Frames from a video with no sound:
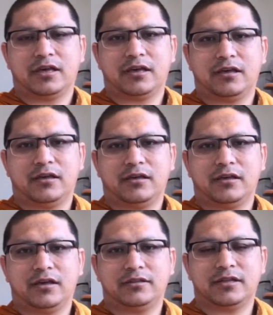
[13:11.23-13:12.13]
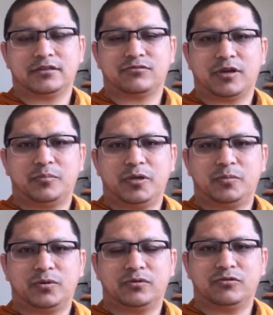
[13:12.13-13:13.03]
and that's why
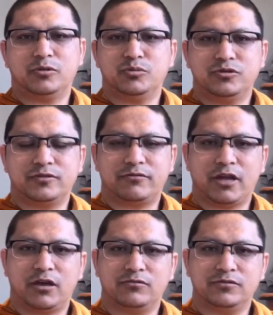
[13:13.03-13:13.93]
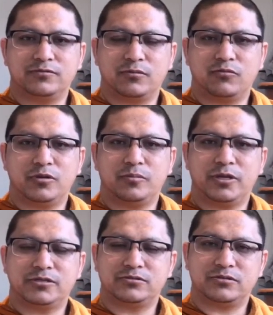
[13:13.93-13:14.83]
people will move around from one
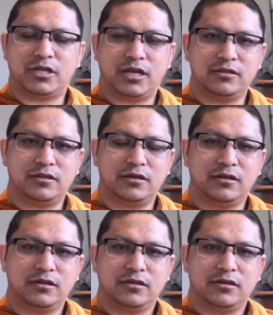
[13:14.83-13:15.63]
place to another